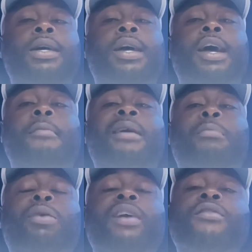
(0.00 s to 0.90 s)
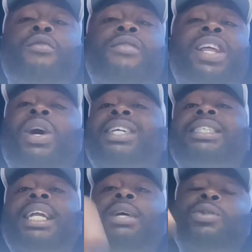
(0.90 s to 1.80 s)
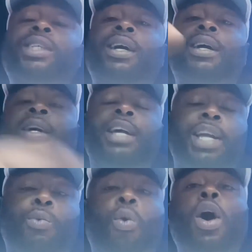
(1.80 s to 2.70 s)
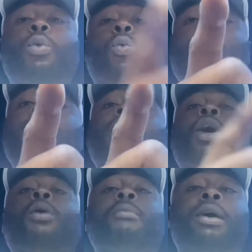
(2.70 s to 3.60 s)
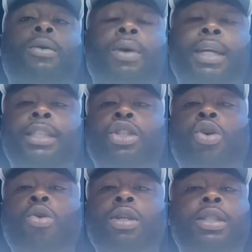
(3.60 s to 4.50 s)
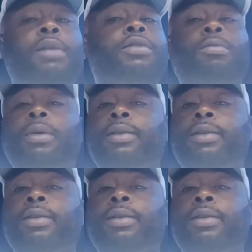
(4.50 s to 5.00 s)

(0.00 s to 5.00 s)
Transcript: In my preview video, I said he was a he won one gold medal against Shakur Stevenson, but